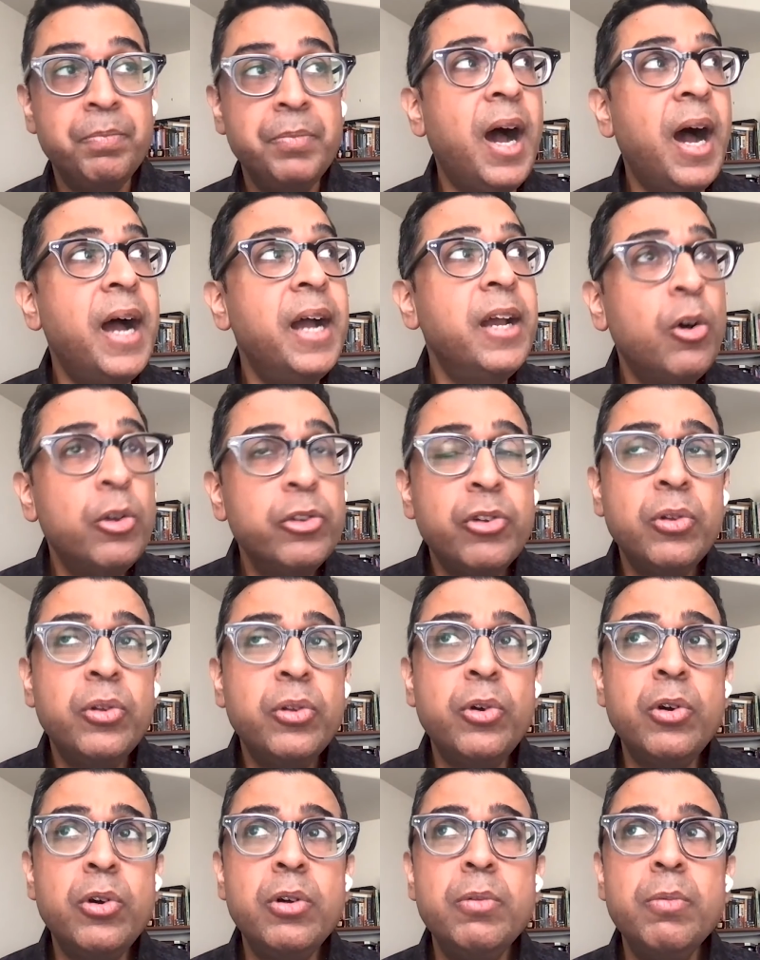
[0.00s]
I also
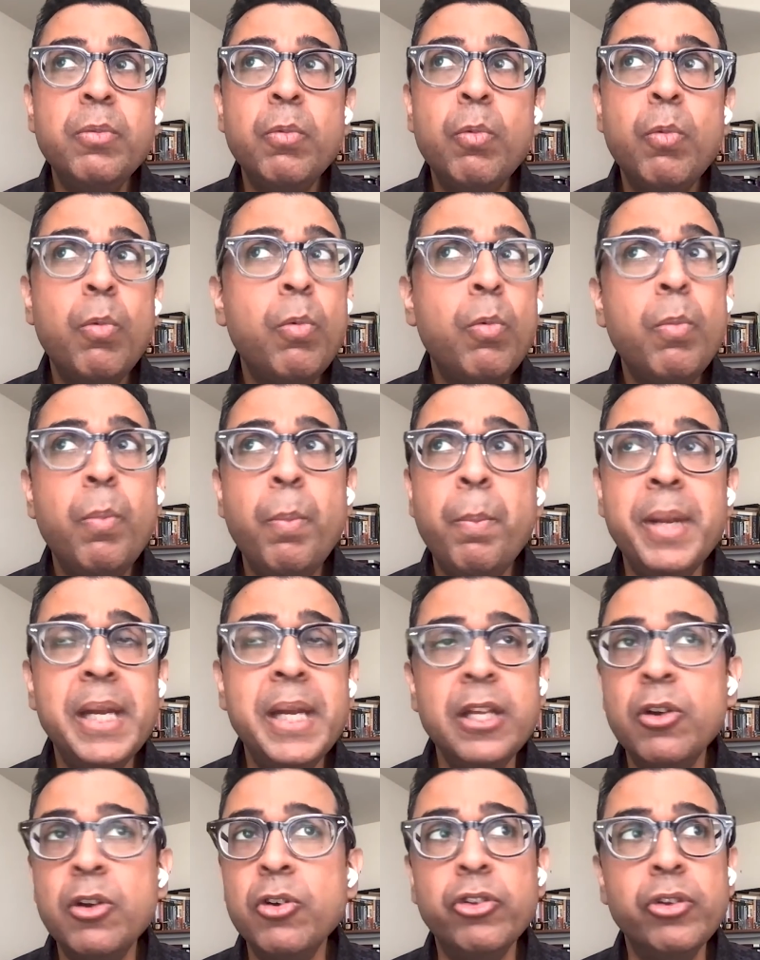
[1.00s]
learned many
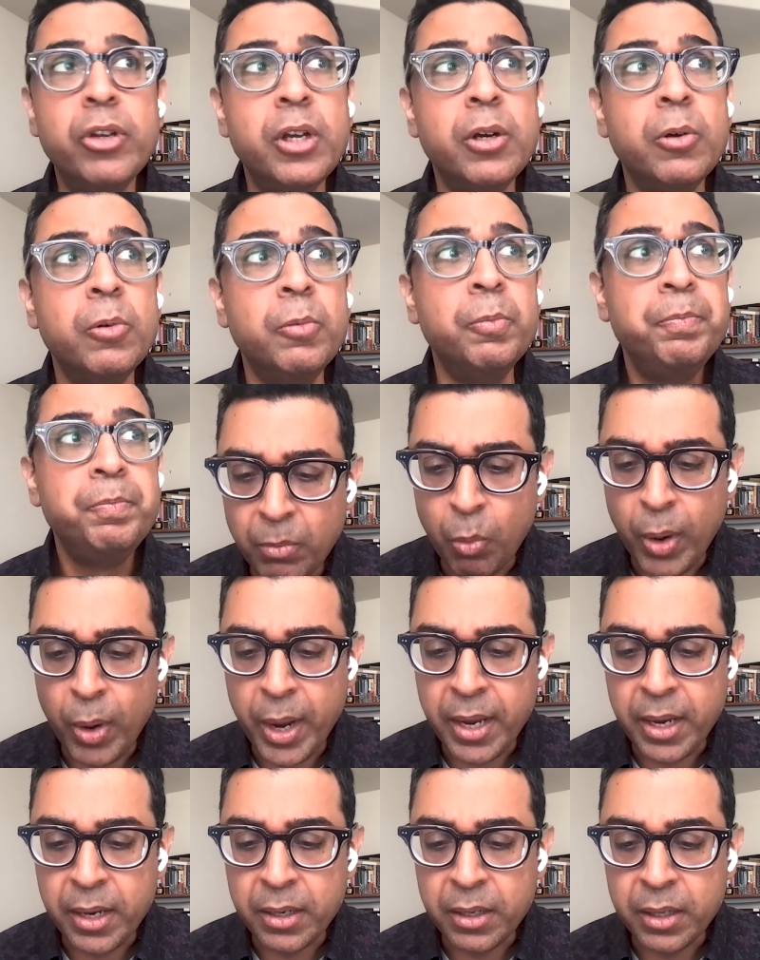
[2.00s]
years ago
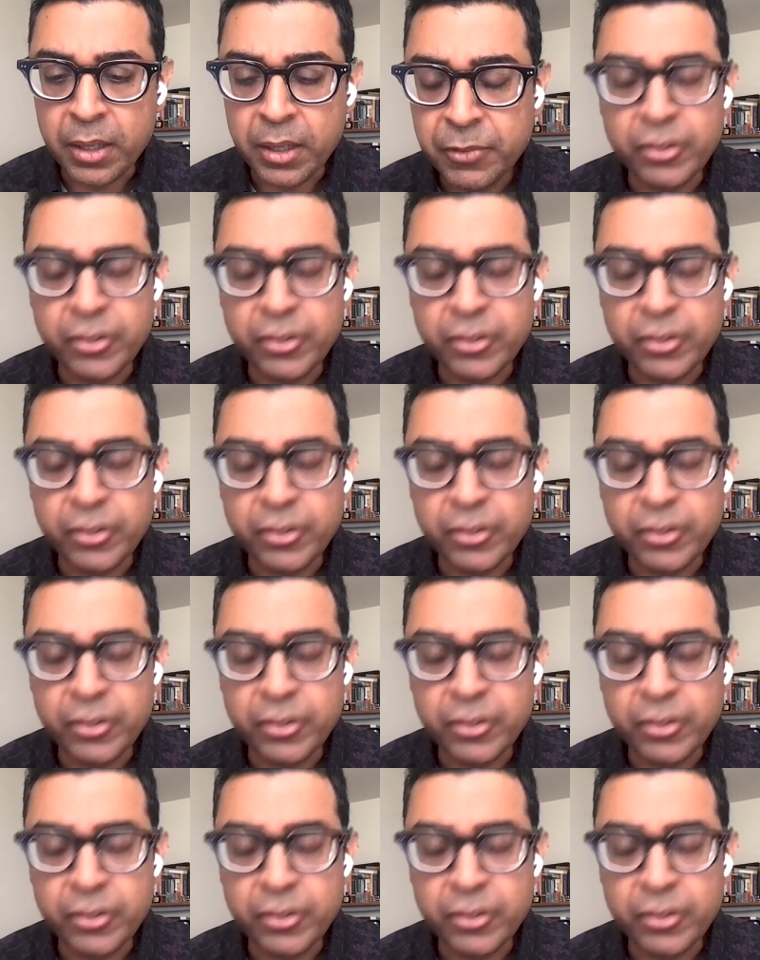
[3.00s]
when